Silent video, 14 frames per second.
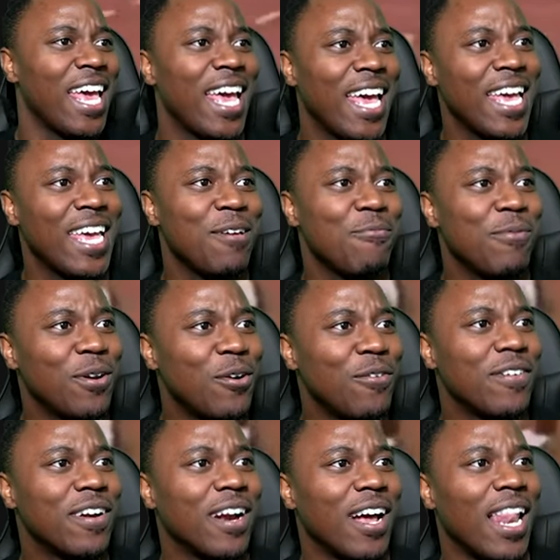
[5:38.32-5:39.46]
He went
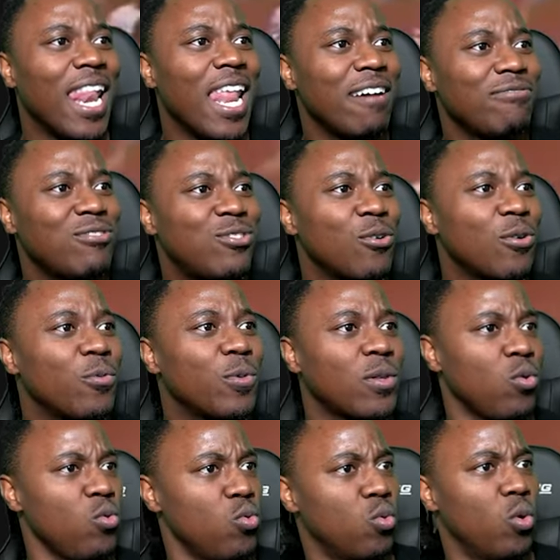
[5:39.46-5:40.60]
over the left shoulder with.
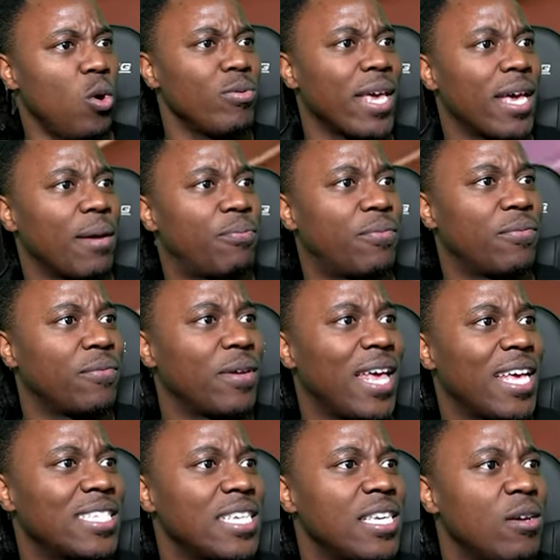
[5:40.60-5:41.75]
Ooh, yeah.
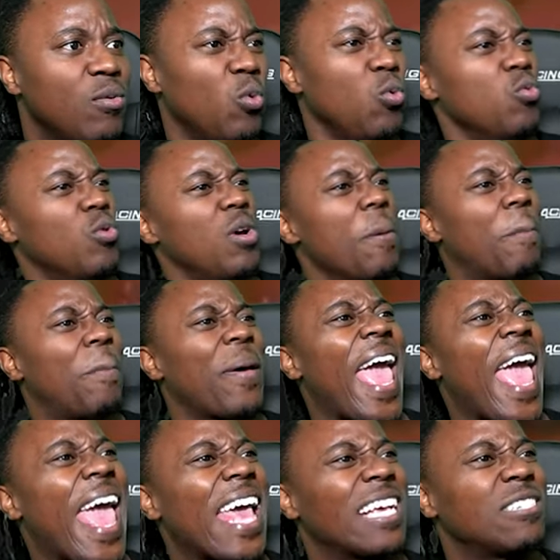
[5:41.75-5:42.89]
As he ooh, good
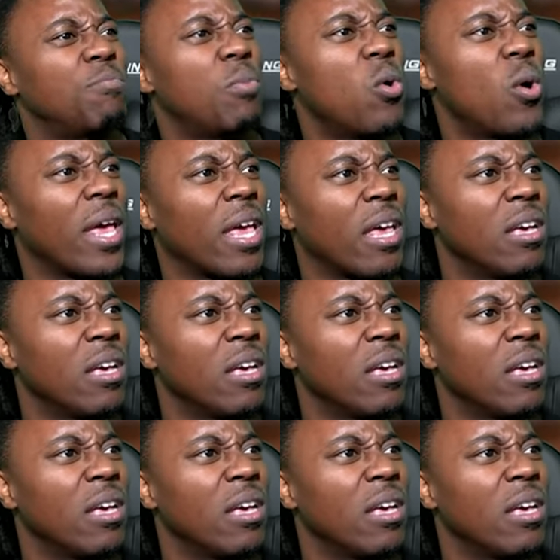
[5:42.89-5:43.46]
pass, boy.